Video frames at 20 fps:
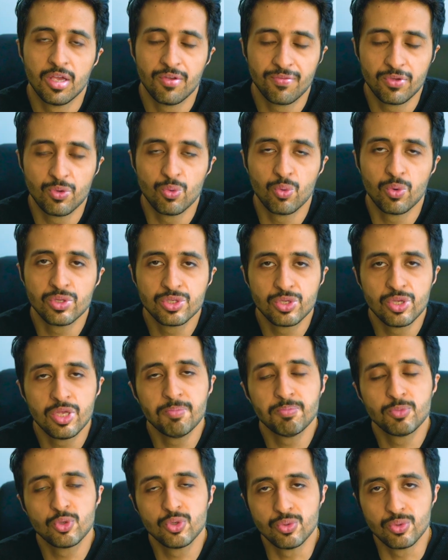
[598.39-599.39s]
if you want
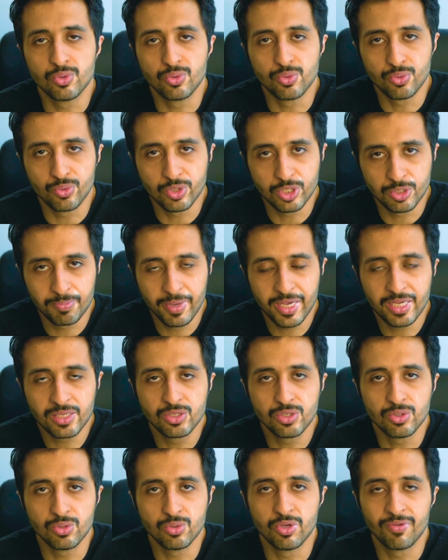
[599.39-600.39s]
him to respect
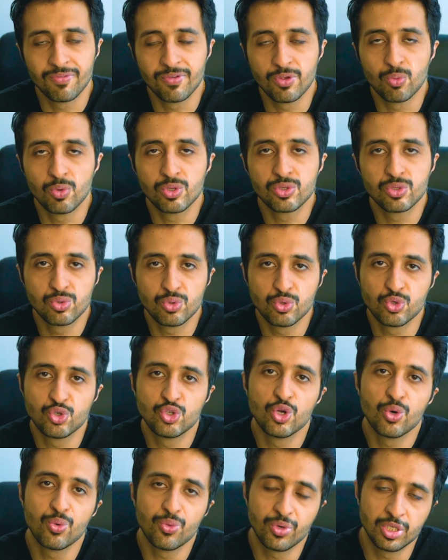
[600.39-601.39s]
you, if you want to
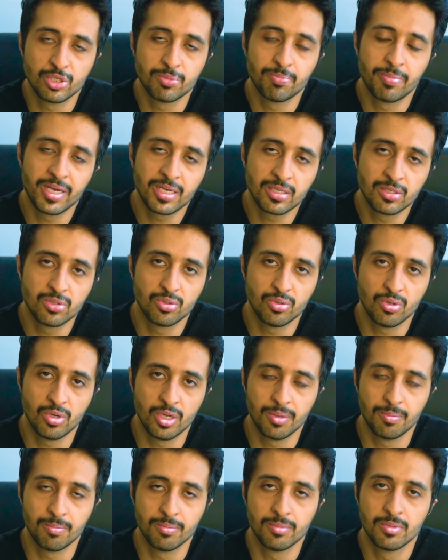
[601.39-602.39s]
show respect to
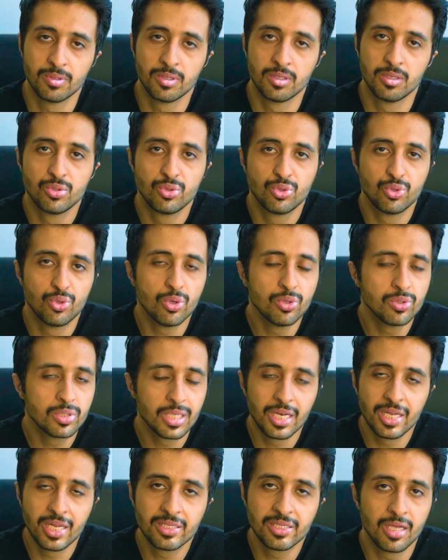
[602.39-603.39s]
him, don't
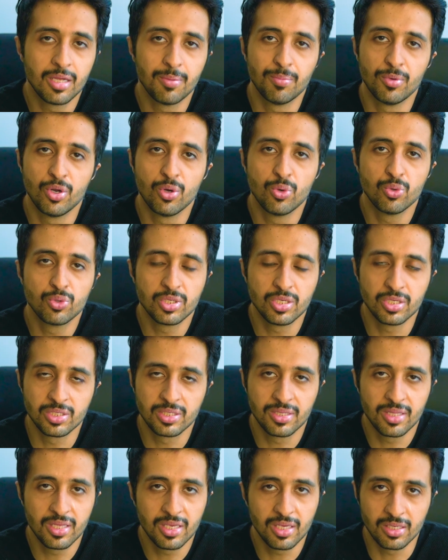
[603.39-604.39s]
him notice
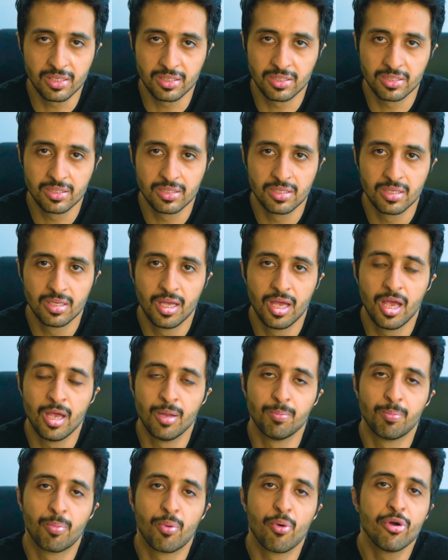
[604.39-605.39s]
things
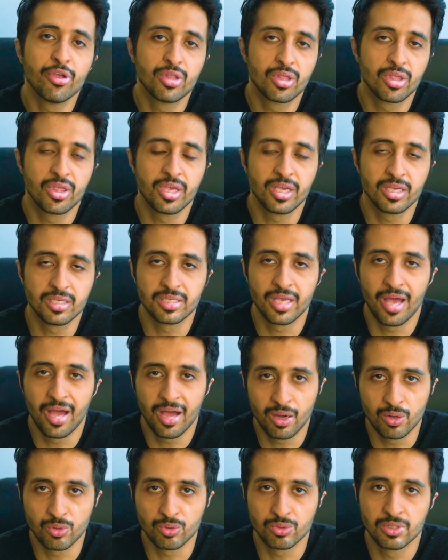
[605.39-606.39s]
and point things
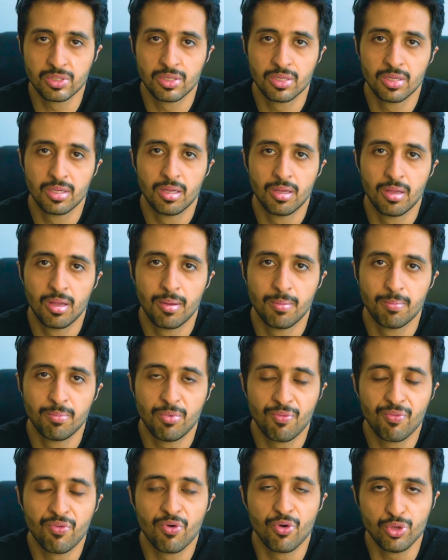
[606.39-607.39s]
out
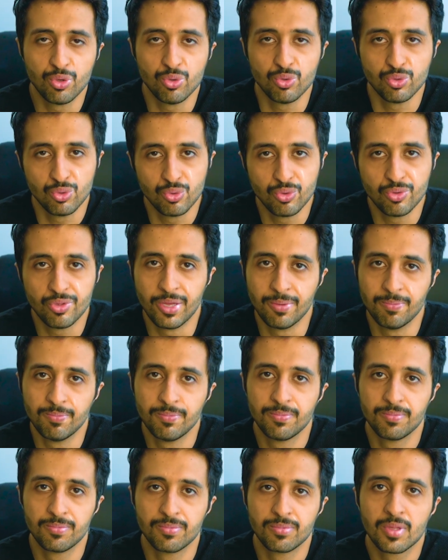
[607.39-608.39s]
before you do them.
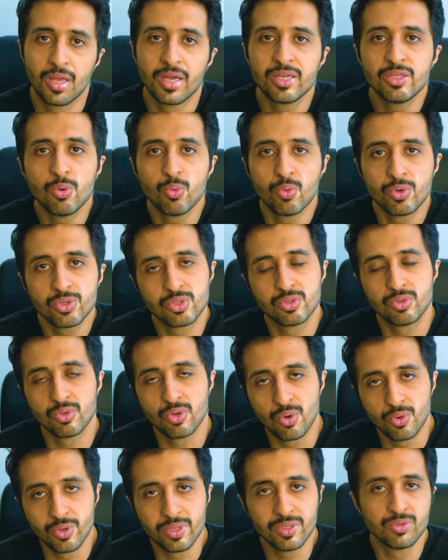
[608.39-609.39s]
I don't want to
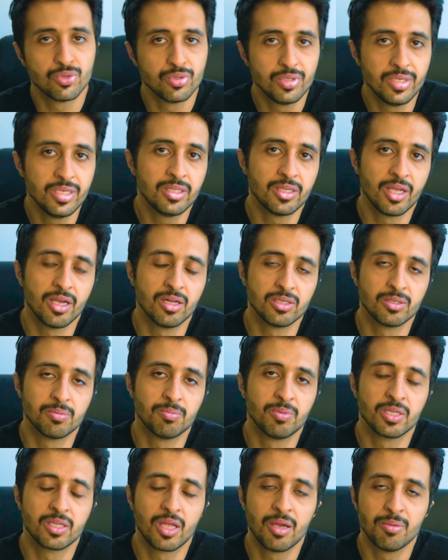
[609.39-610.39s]
go into details,
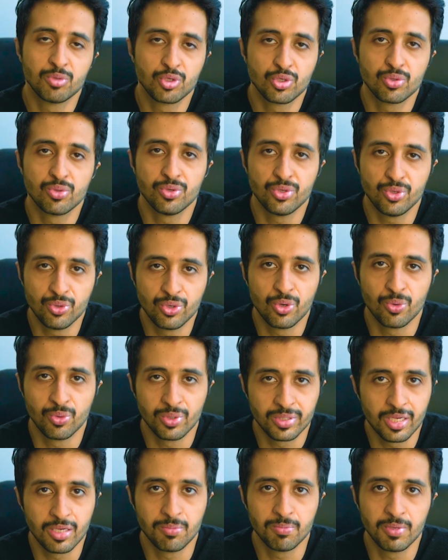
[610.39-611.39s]
but I'm sure you know
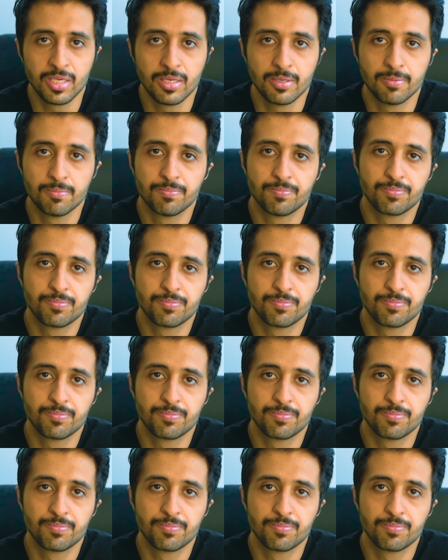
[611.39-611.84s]
what I mean.